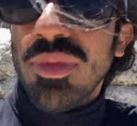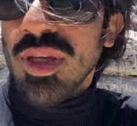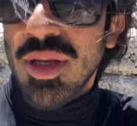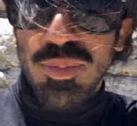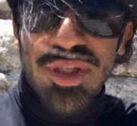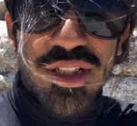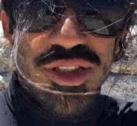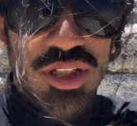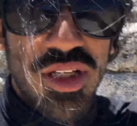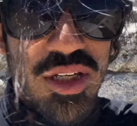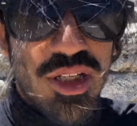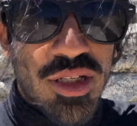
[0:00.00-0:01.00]
because
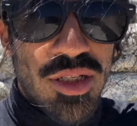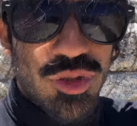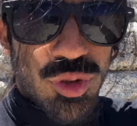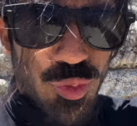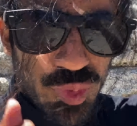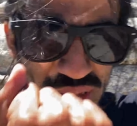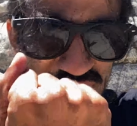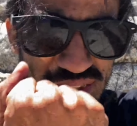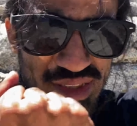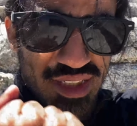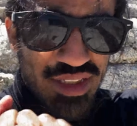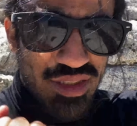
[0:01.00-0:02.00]
to really
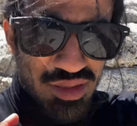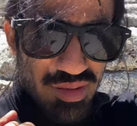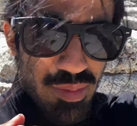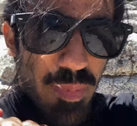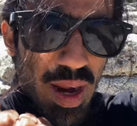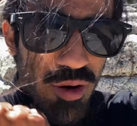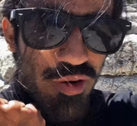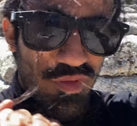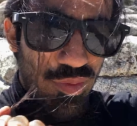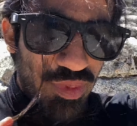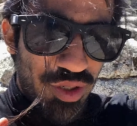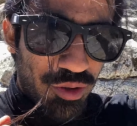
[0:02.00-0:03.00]
see the power of the
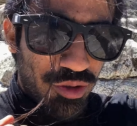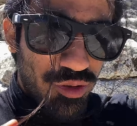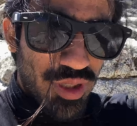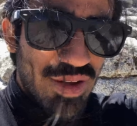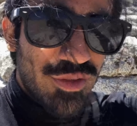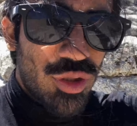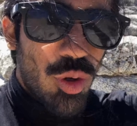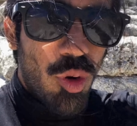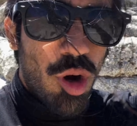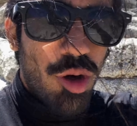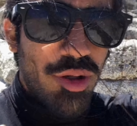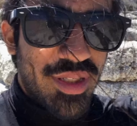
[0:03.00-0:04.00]
miracle. You have to go
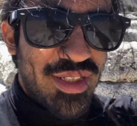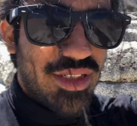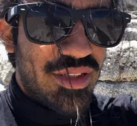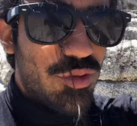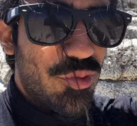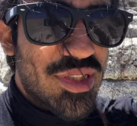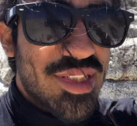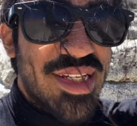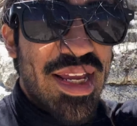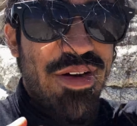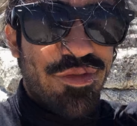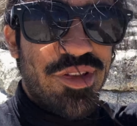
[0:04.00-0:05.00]
all in, risking
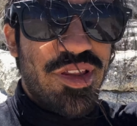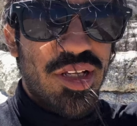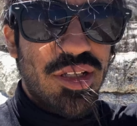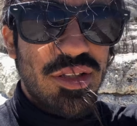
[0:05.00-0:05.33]
everything.